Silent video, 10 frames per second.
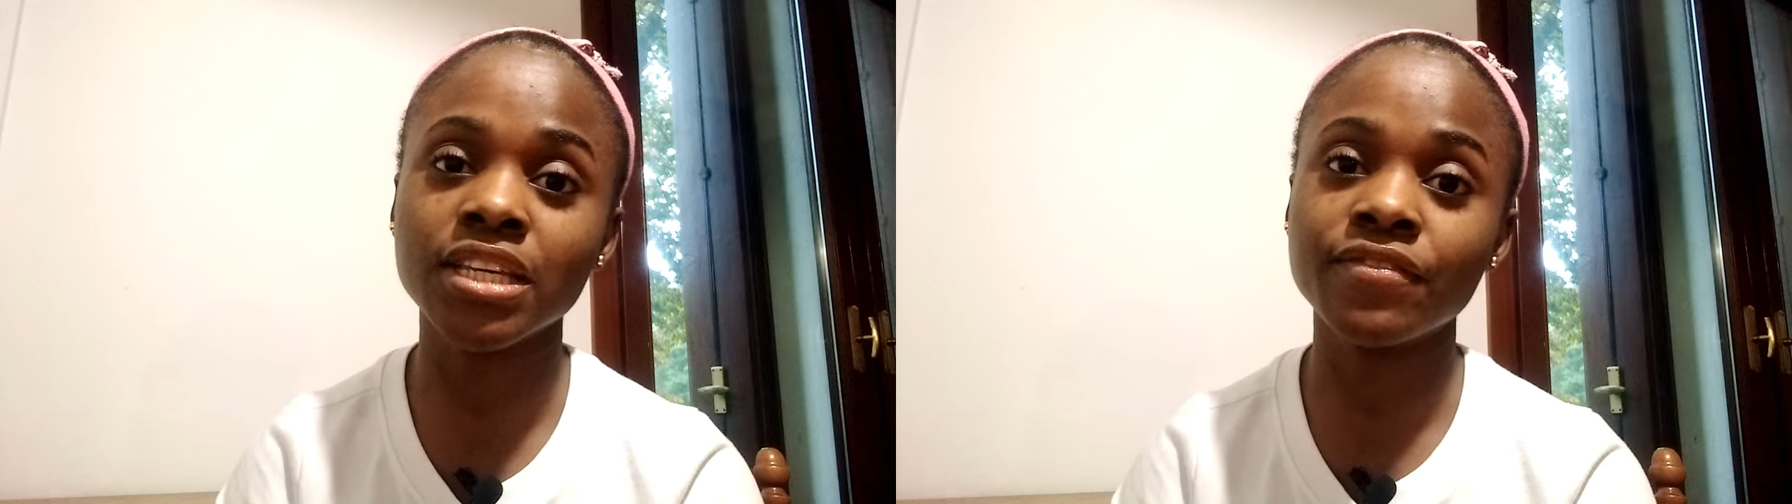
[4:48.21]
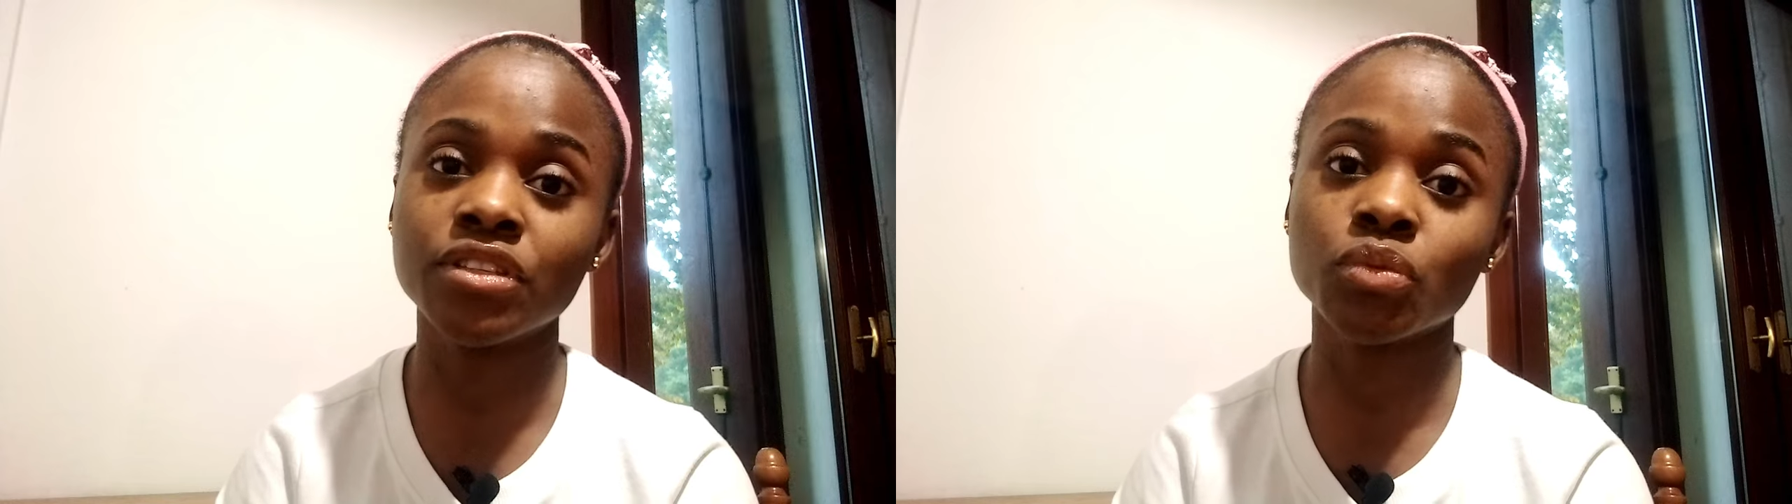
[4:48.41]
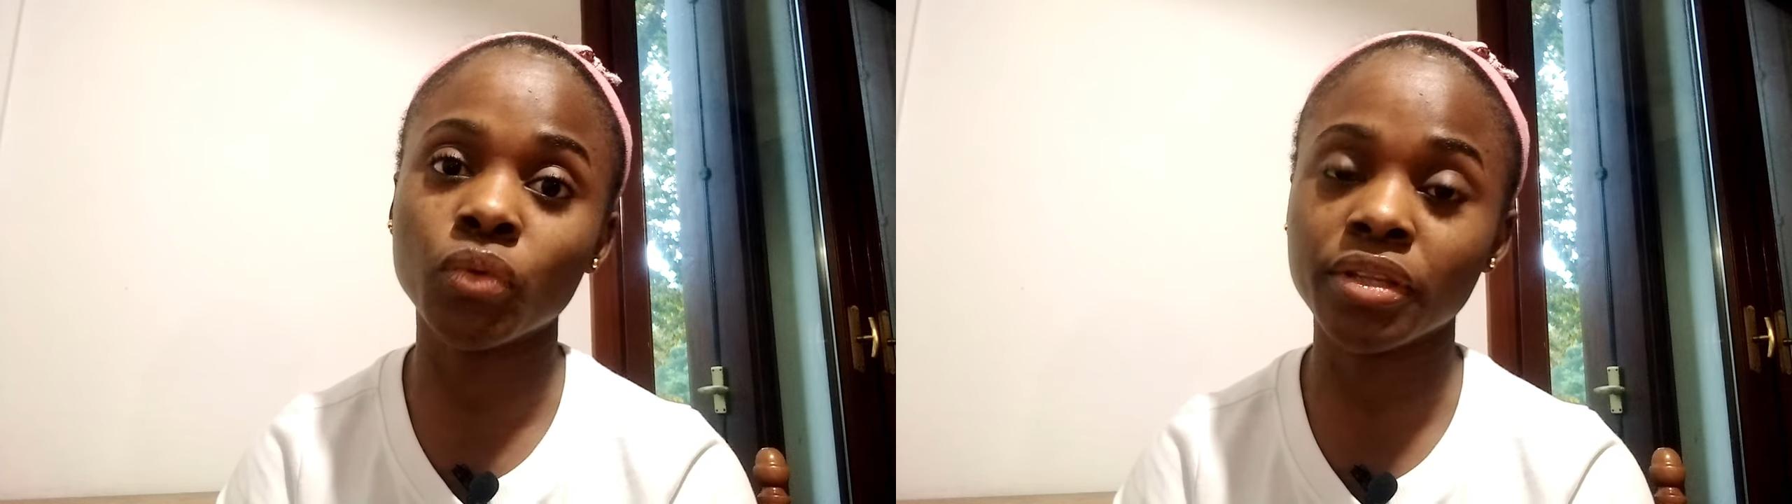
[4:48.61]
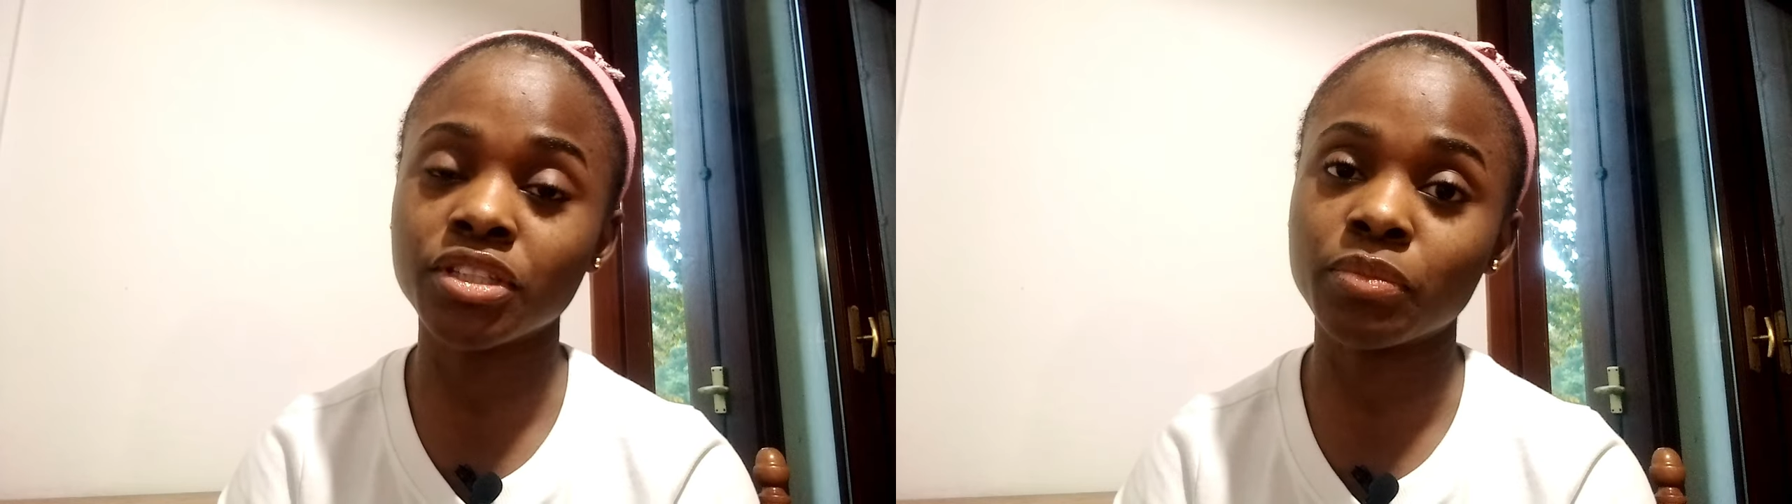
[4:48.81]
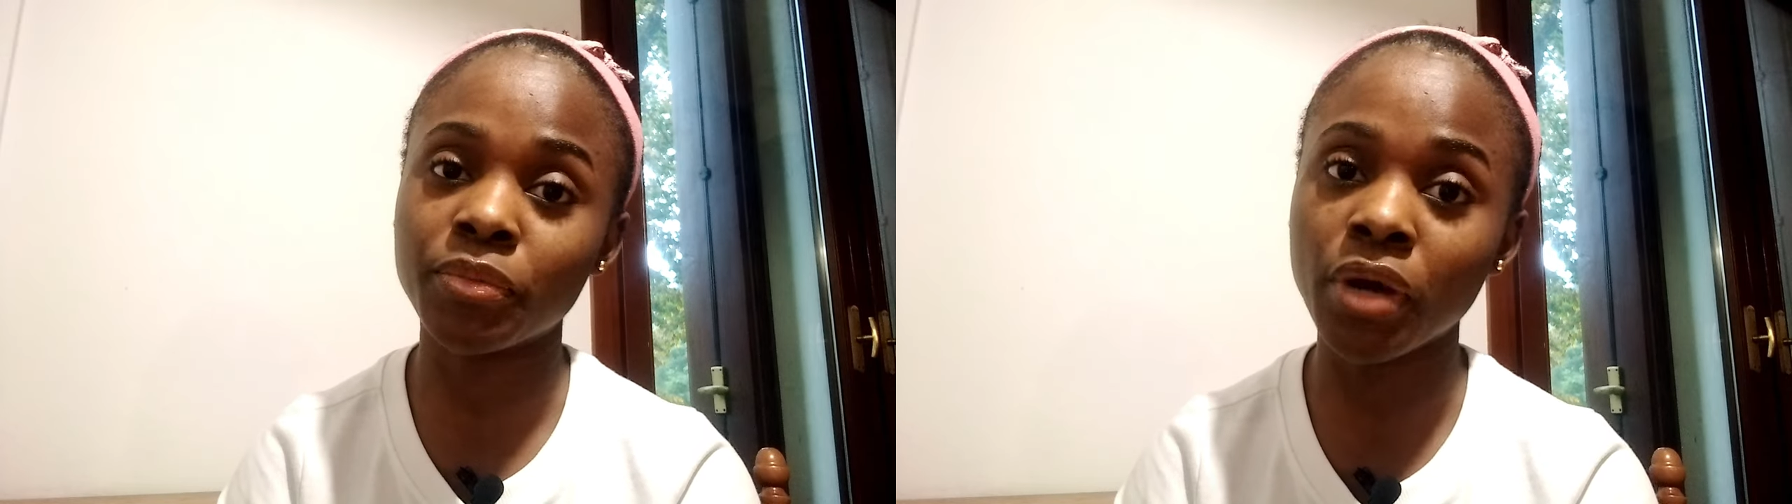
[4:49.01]
if it's worthy
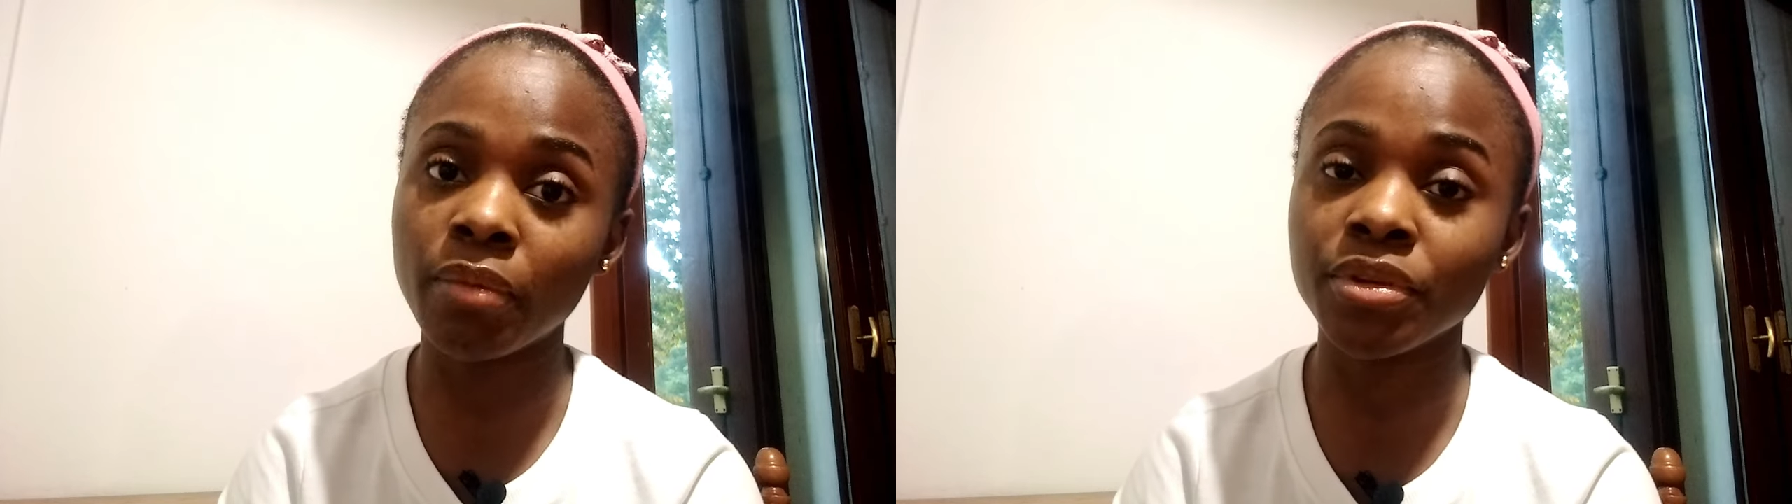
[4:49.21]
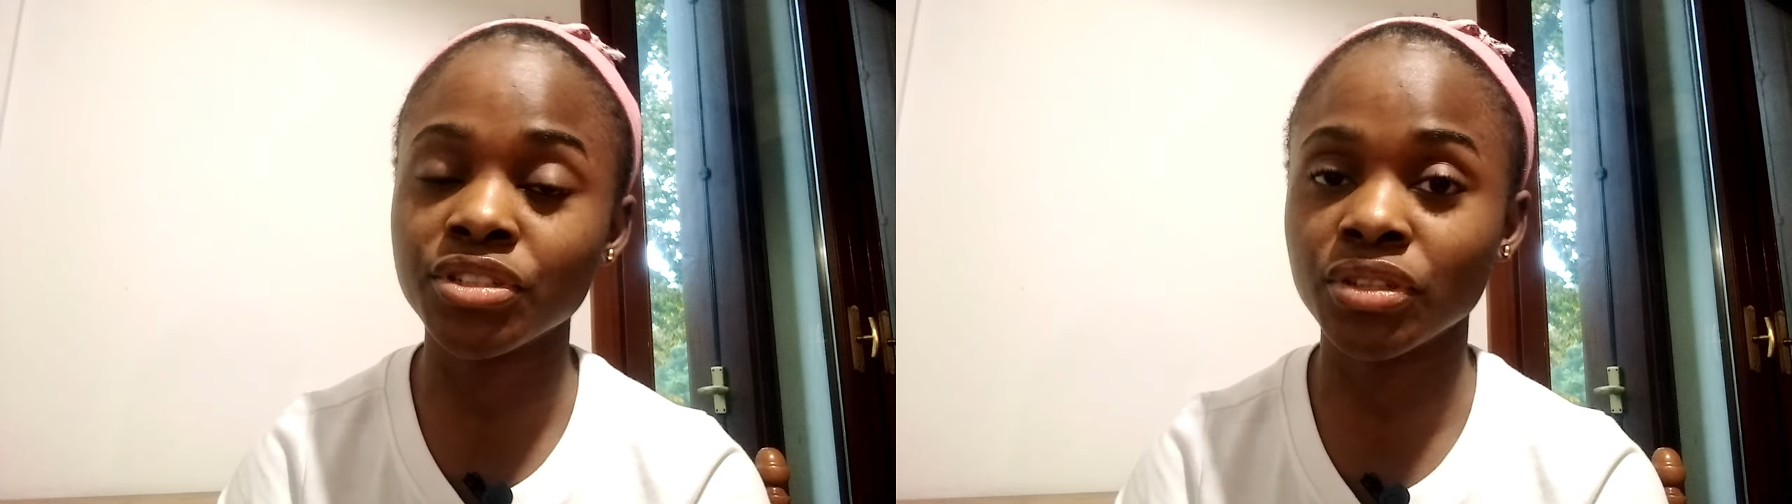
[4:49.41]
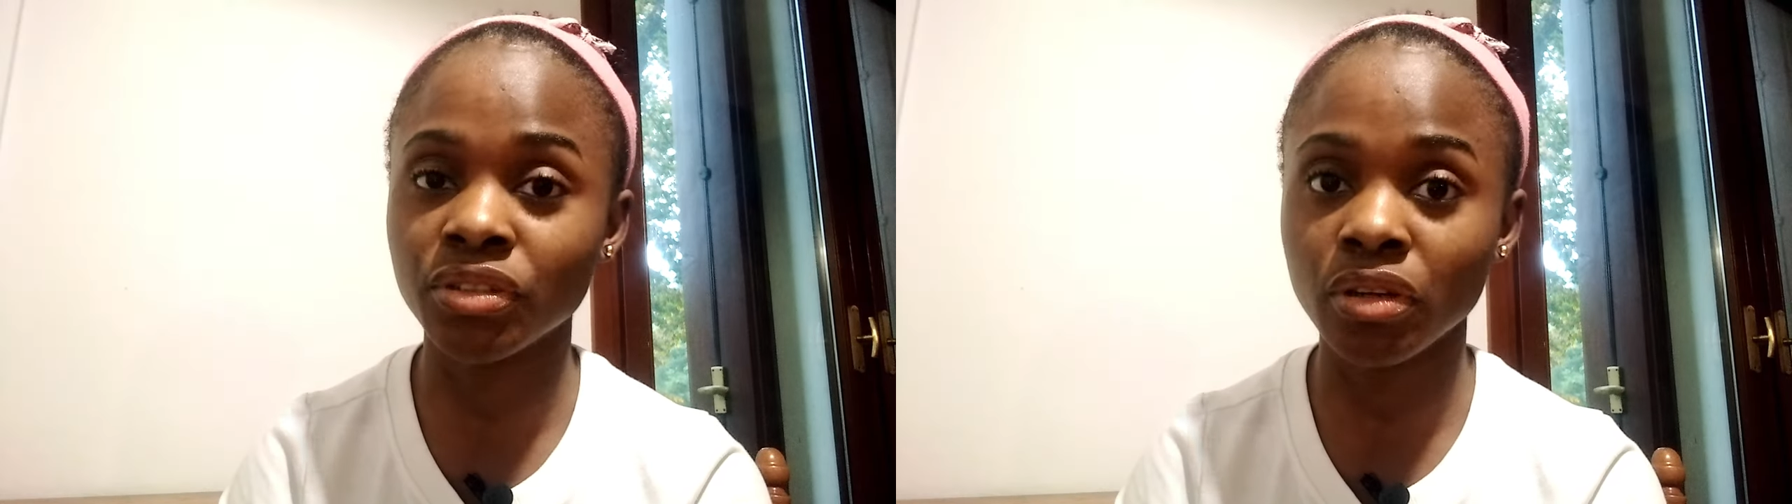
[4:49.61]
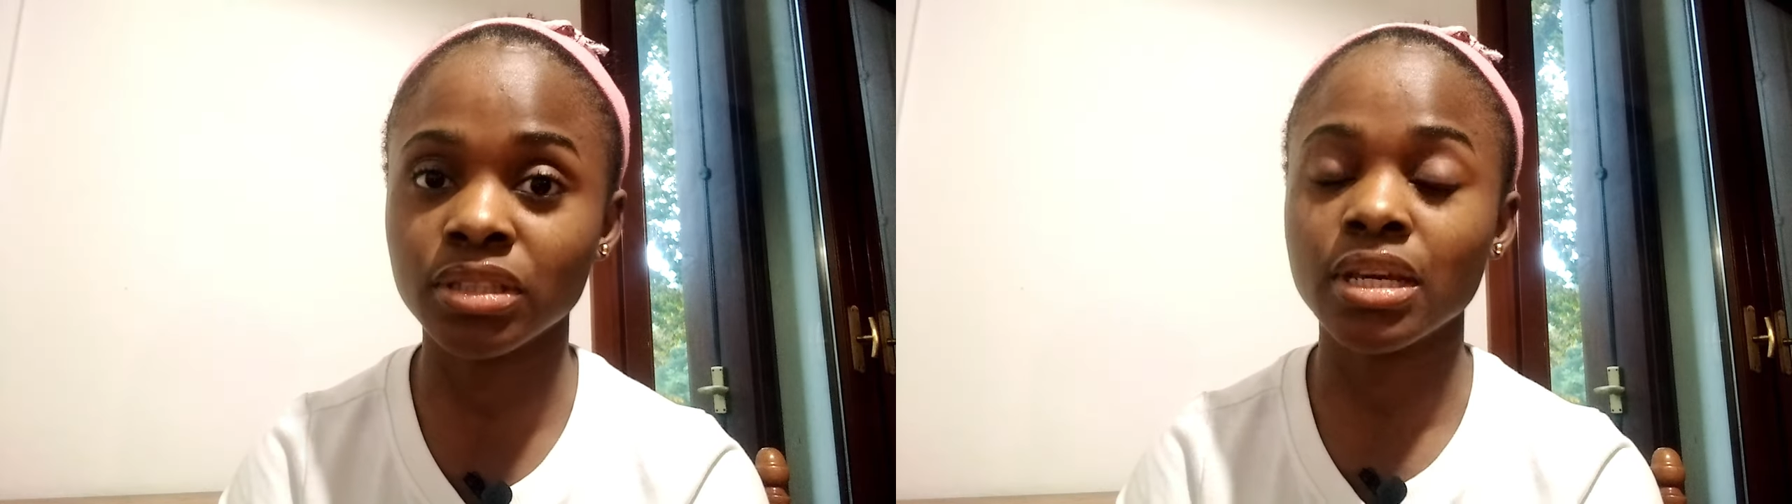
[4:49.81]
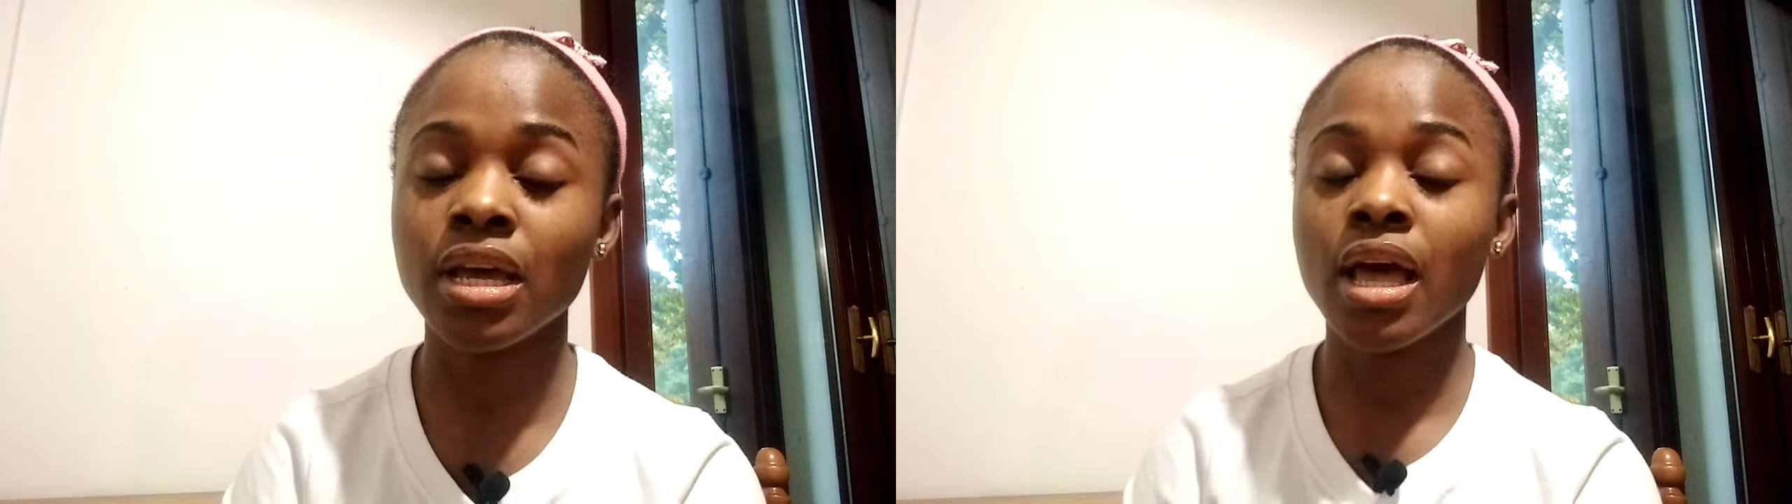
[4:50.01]
to be published or not.